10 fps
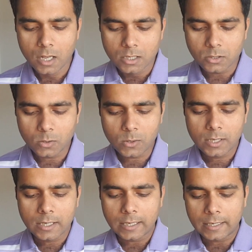
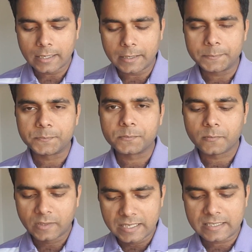So
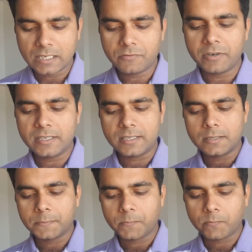these countries,